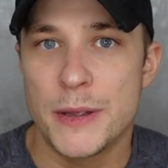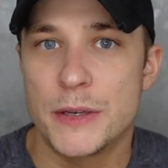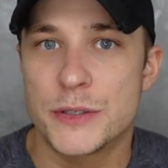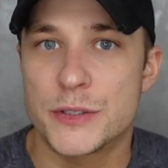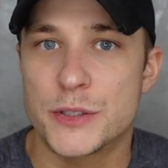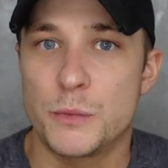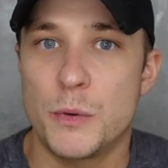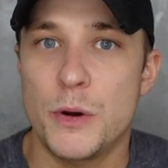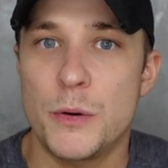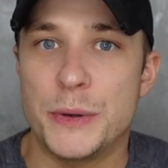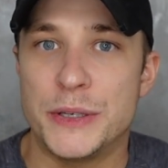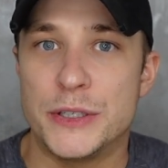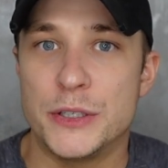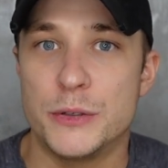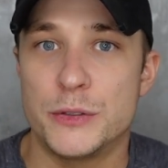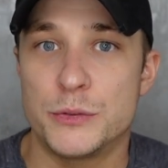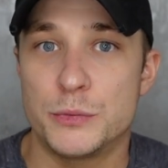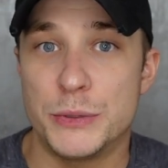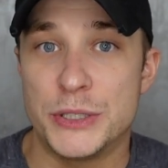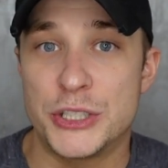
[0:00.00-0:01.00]
So what we
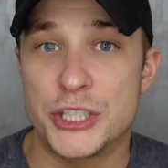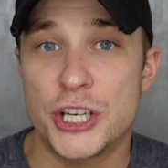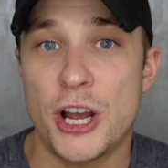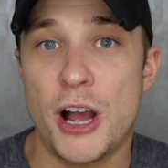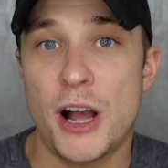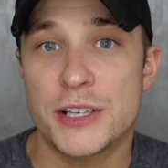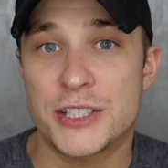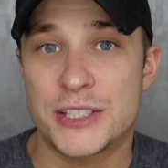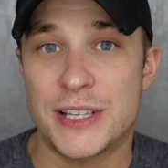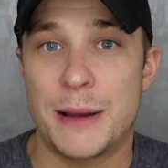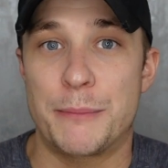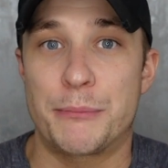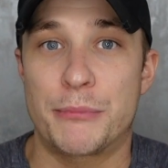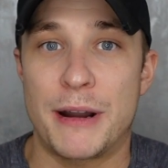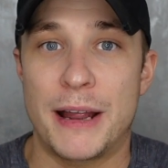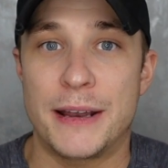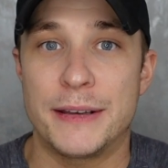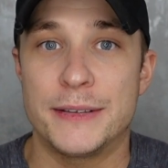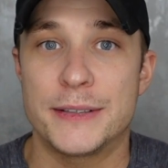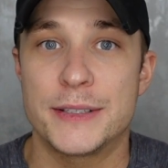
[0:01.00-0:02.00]
do is we charge that
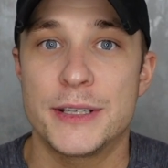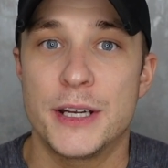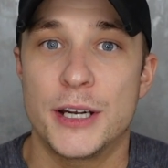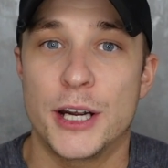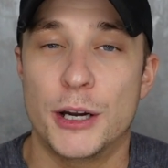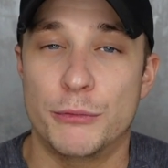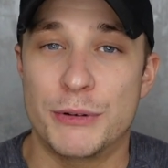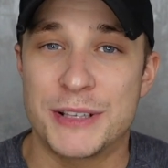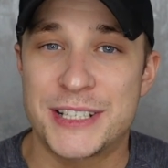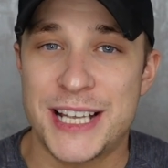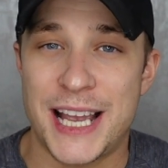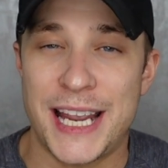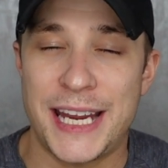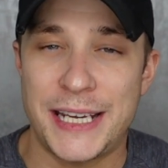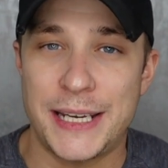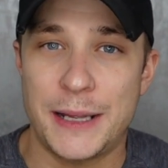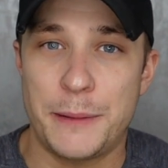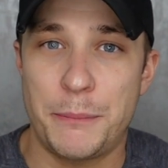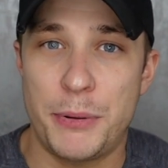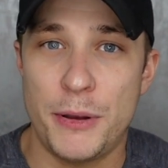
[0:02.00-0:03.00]
brand a
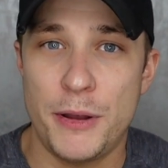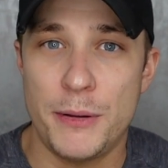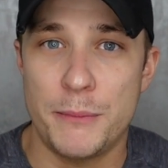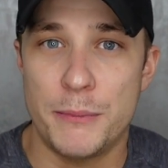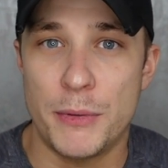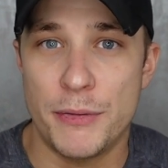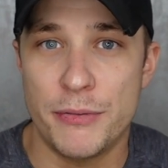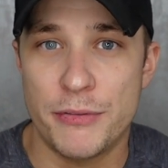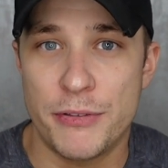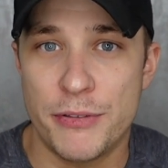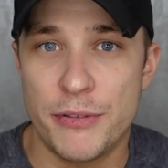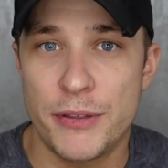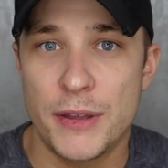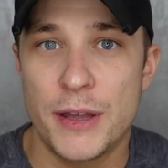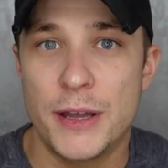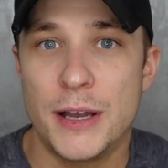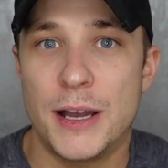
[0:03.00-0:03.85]
retainer per month,